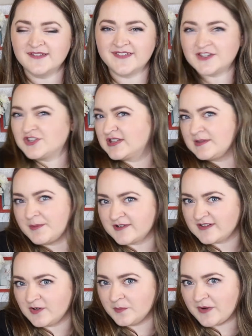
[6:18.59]
That's just a
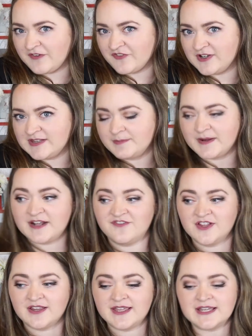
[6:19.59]
personal preference, but I
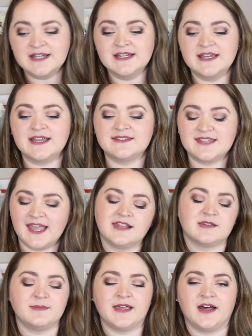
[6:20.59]
feel like it
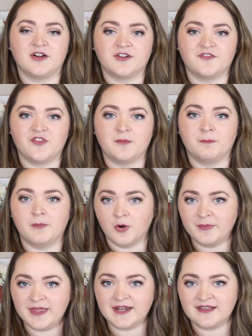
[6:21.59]
takes me out of the
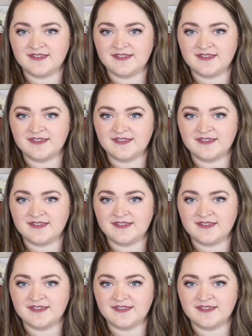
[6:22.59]
moment,